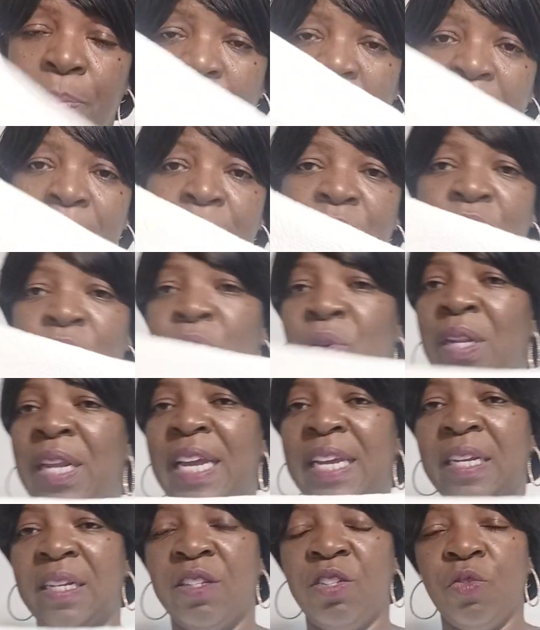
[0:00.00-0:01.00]
baby's going like
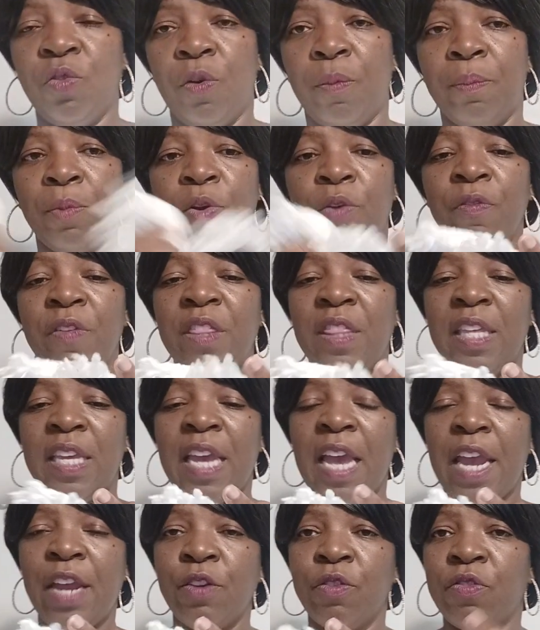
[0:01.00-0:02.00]
into a movie
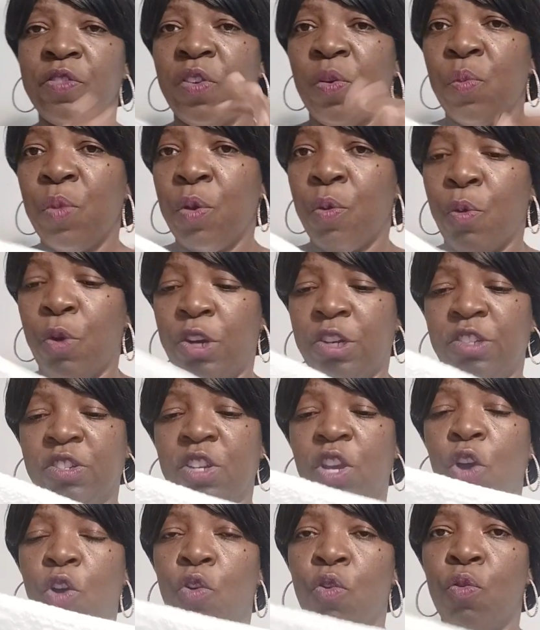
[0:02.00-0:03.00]
theater somewhere where it's
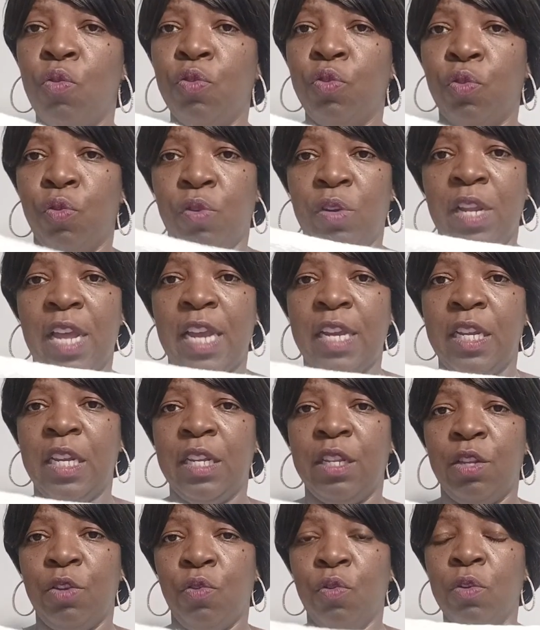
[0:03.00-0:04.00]
cold or like in
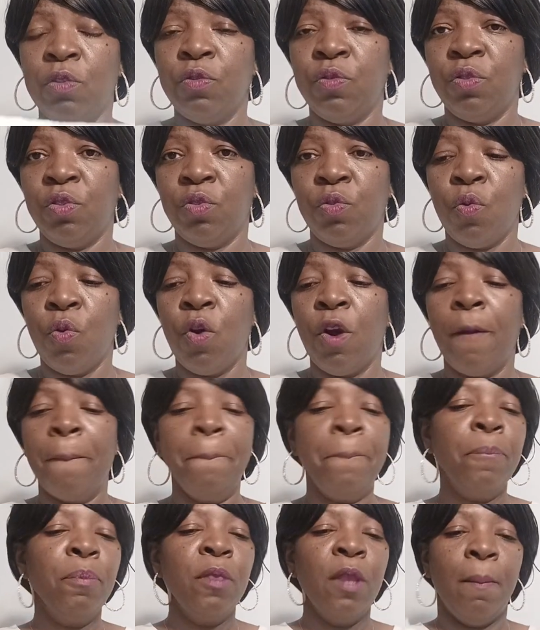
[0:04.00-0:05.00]
the grocery store
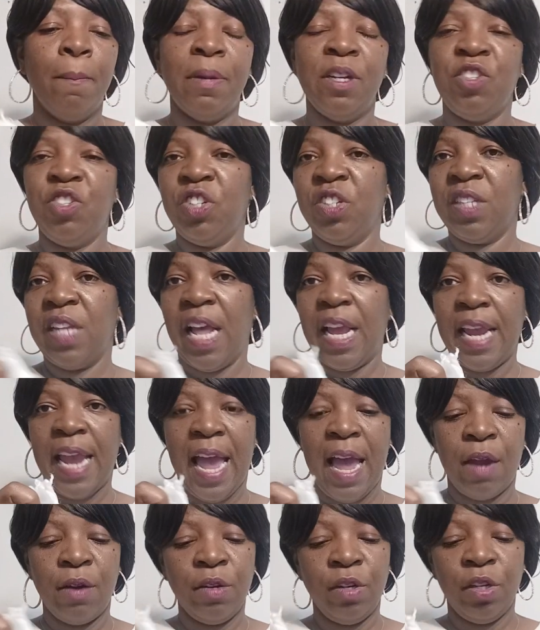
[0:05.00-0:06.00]
but just like
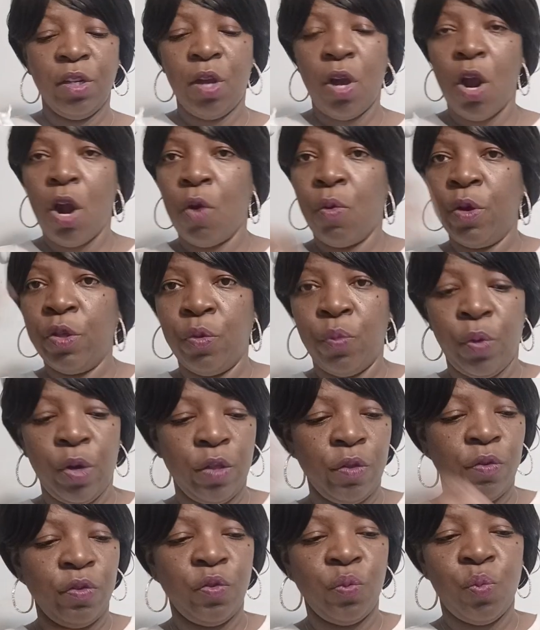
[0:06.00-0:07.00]
out in the car where the
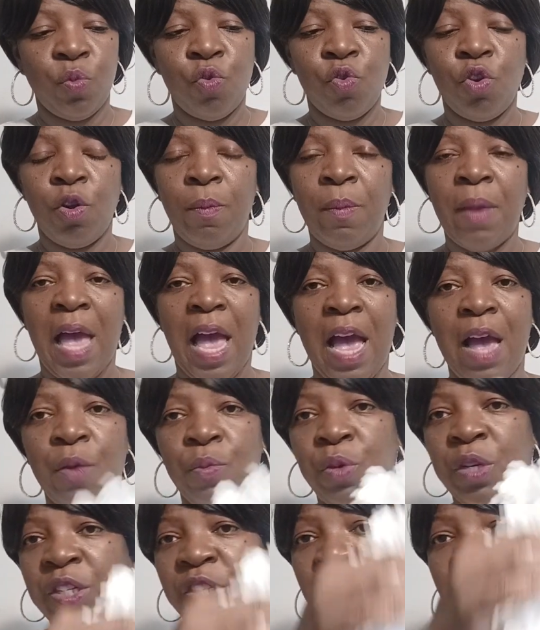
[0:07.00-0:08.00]
weather's warm i
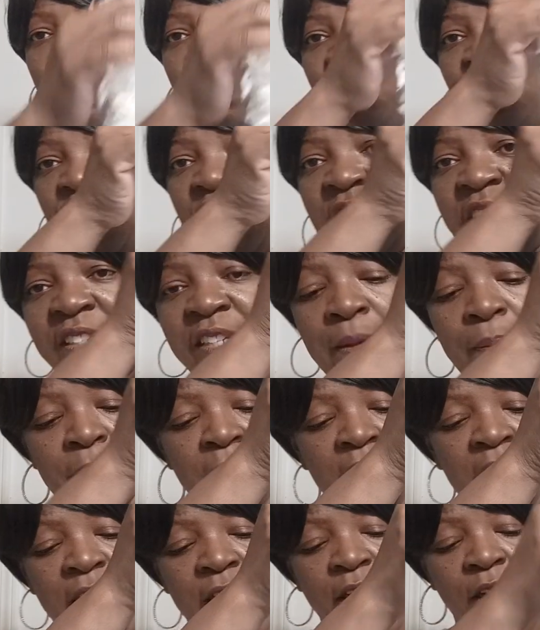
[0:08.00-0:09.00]
wouldn't suggest
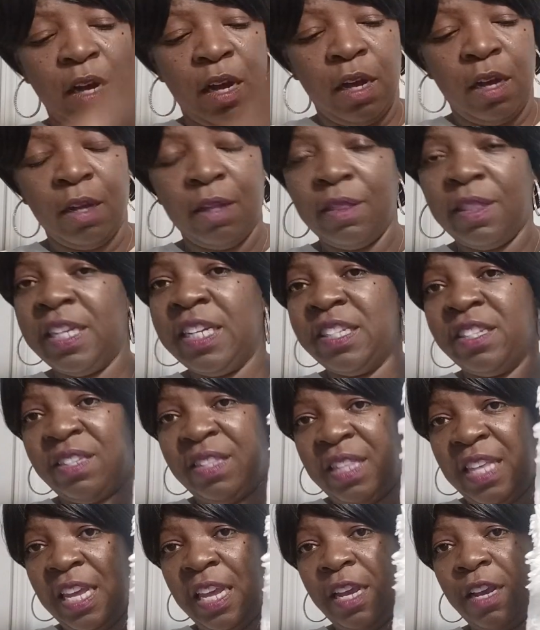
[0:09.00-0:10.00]
something uh, this
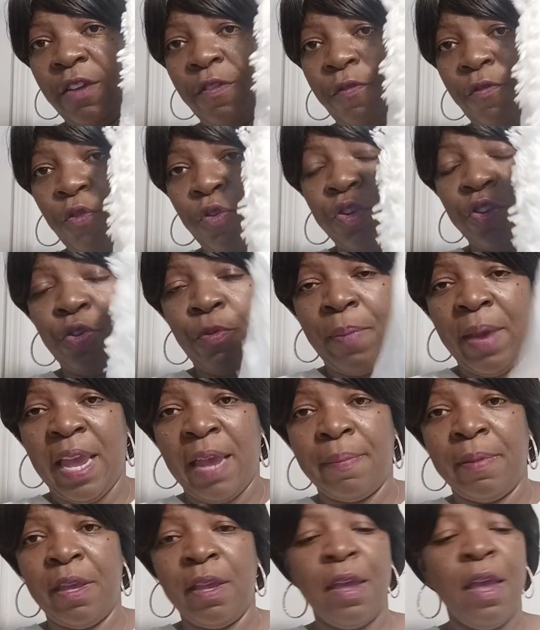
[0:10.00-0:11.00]
thick for your
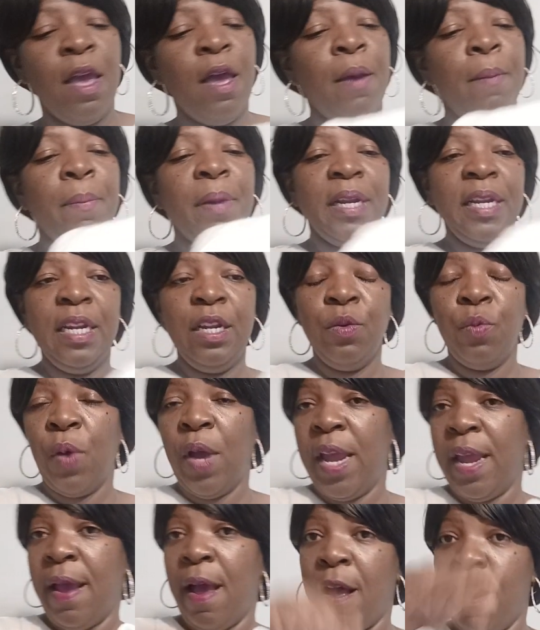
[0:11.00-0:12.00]
baby but
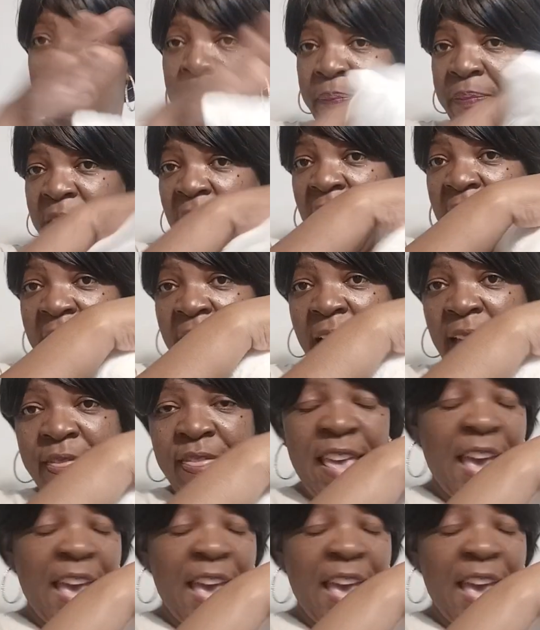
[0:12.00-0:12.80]
anyway um i got